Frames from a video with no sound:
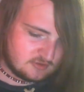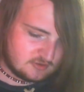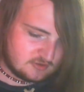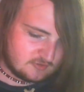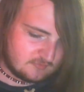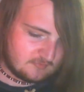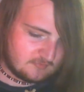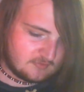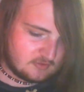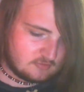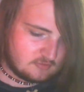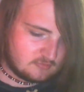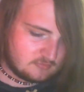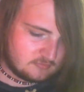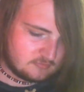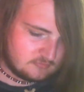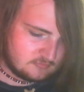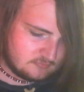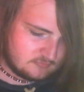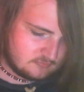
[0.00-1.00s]
Usually, I
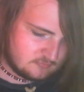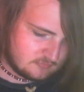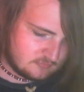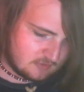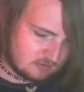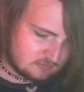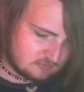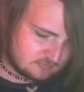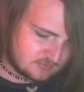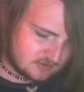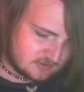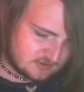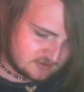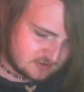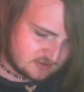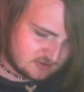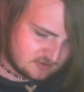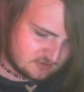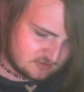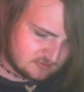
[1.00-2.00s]
don't try to
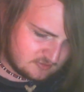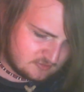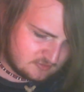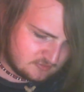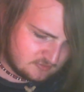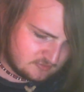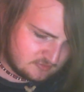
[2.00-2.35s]
say